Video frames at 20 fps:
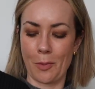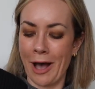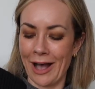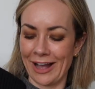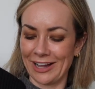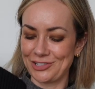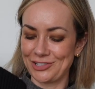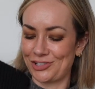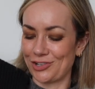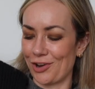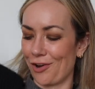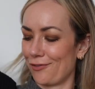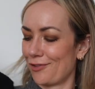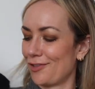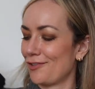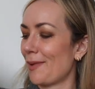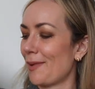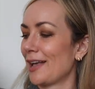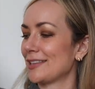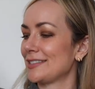much over the
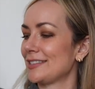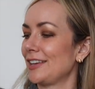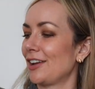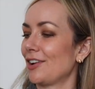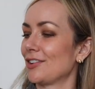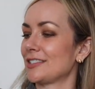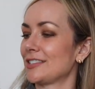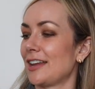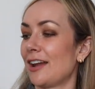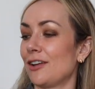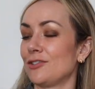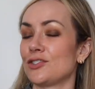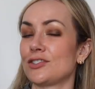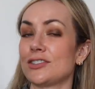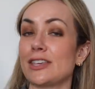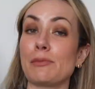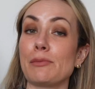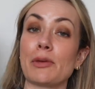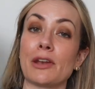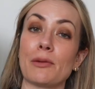past years, and I'll just
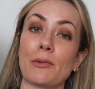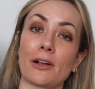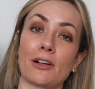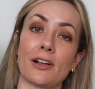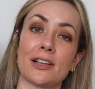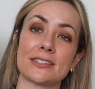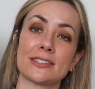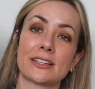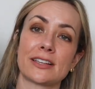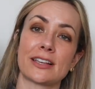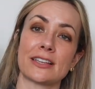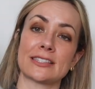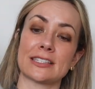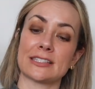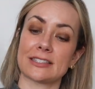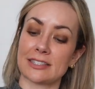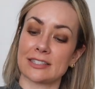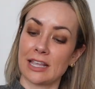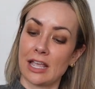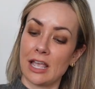keep it in my closet because
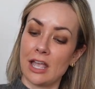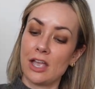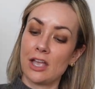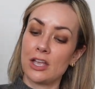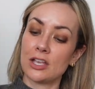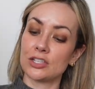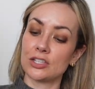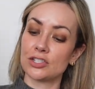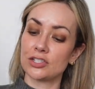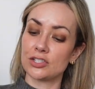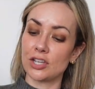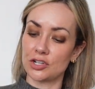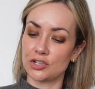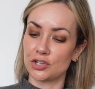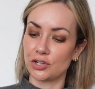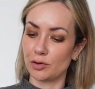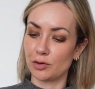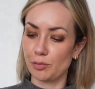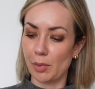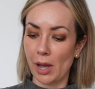it's such
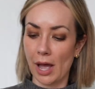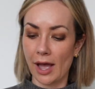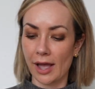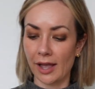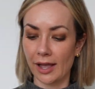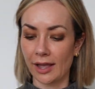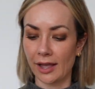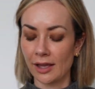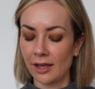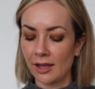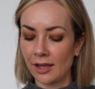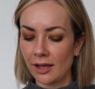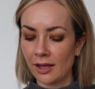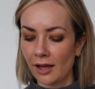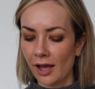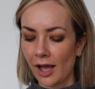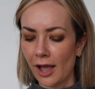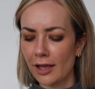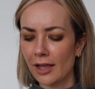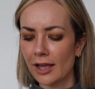a good buy.
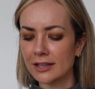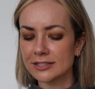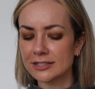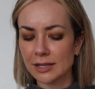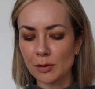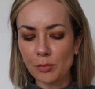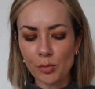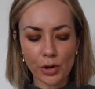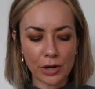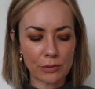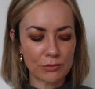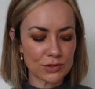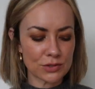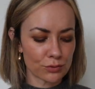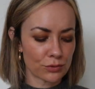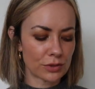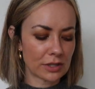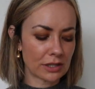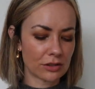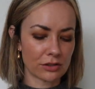I at some point was
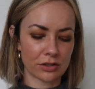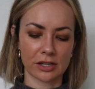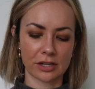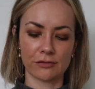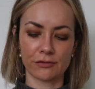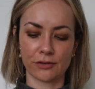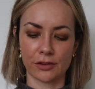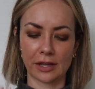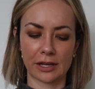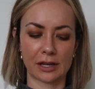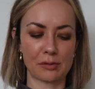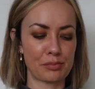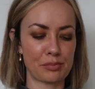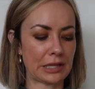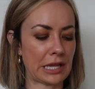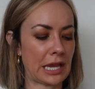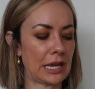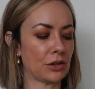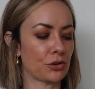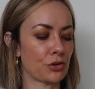really looking for like a plain